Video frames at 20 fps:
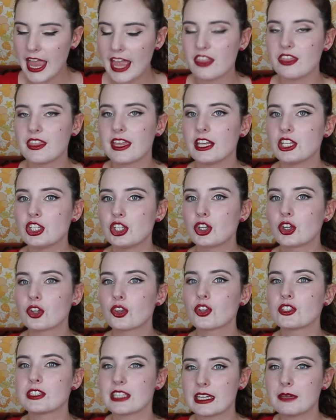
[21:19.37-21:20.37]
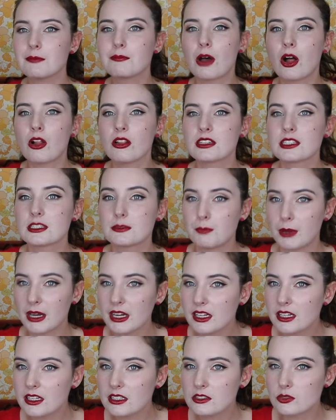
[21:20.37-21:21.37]
And then, you know, those impulse
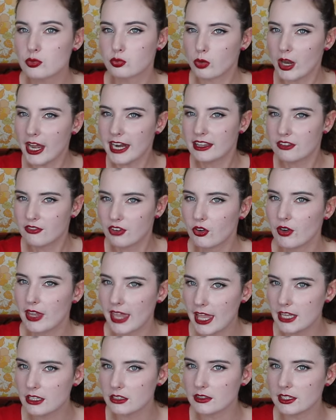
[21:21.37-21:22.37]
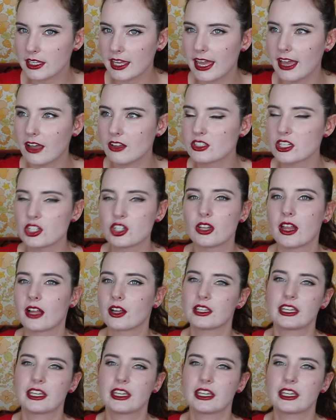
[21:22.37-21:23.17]
buckets right at the very end of the counter, and you're like,